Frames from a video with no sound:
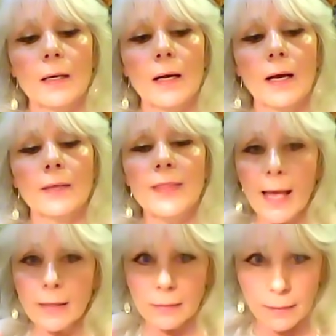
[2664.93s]

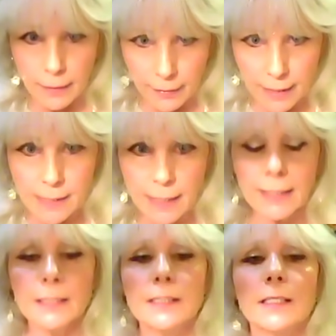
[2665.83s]
this I
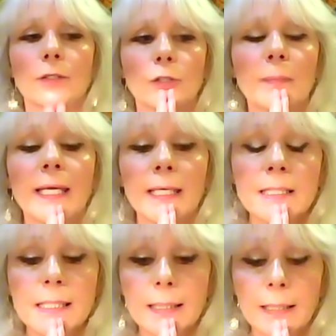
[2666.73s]
can tell you, my
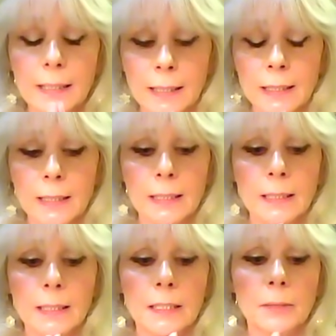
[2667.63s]
NDE,
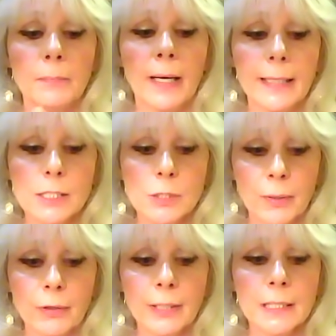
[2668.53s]
my
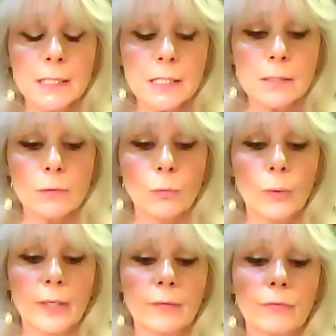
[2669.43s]
experience
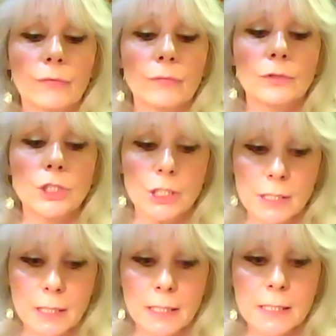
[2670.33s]
with
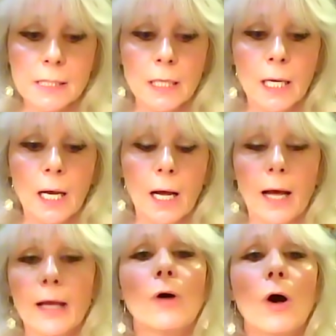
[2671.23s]
Jesus,
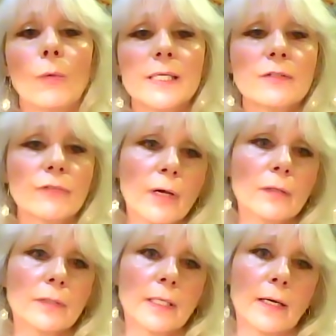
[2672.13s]
I always
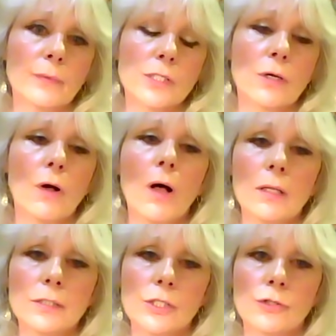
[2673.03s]
felt that I was
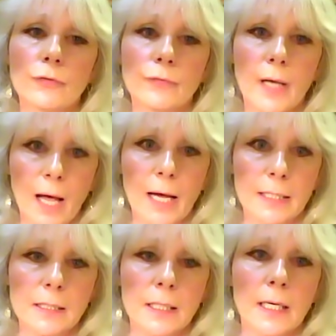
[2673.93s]
called to serve
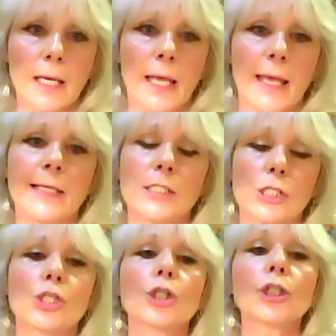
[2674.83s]
God and to
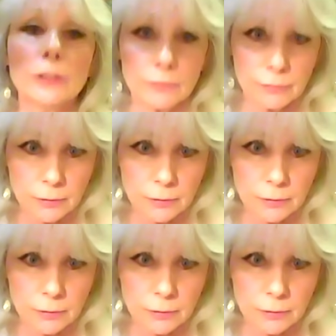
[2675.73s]
serve.